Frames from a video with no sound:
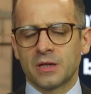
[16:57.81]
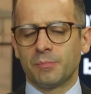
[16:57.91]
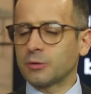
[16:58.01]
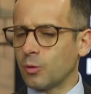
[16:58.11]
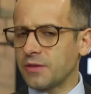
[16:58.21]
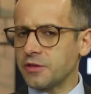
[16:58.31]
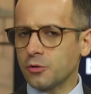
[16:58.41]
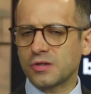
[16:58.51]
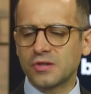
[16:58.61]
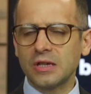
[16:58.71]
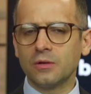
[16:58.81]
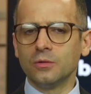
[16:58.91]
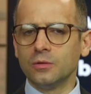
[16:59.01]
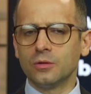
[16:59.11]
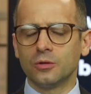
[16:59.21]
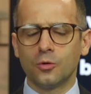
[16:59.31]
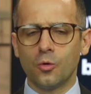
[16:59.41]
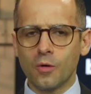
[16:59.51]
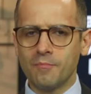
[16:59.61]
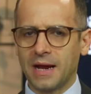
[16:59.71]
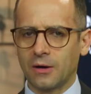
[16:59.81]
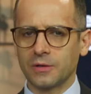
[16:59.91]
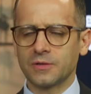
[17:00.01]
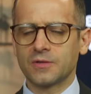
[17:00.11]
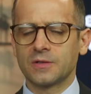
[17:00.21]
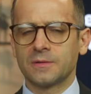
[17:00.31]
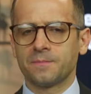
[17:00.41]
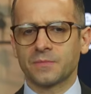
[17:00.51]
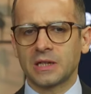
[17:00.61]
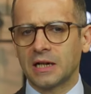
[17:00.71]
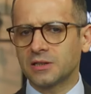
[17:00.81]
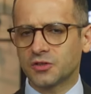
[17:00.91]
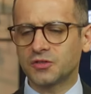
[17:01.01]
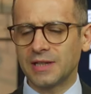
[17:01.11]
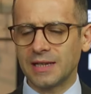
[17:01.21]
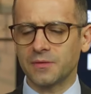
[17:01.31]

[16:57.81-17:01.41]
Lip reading: But whether you're single or married, understand